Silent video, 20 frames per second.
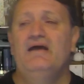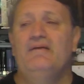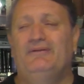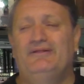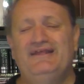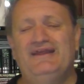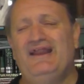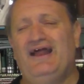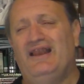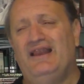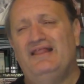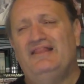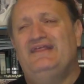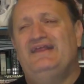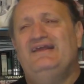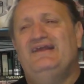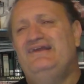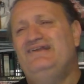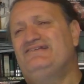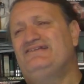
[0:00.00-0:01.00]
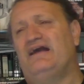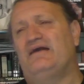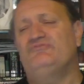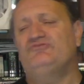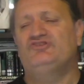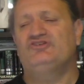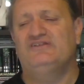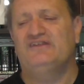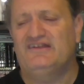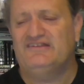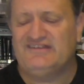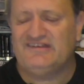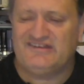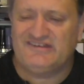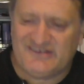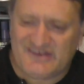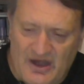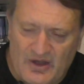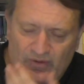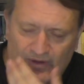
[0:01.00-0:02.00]
but then I don't think Islam should
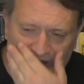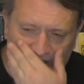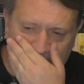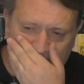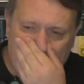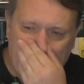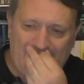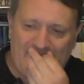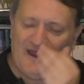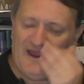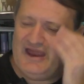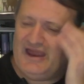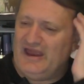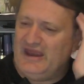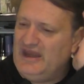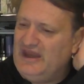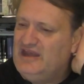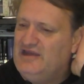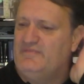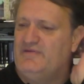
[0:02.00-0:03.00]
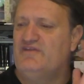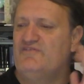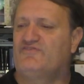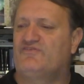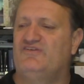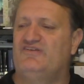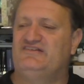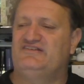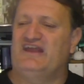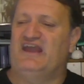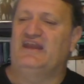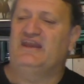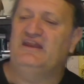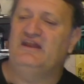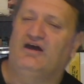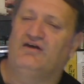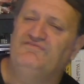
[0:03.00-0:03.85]
necessarily be an enemy of Christianity.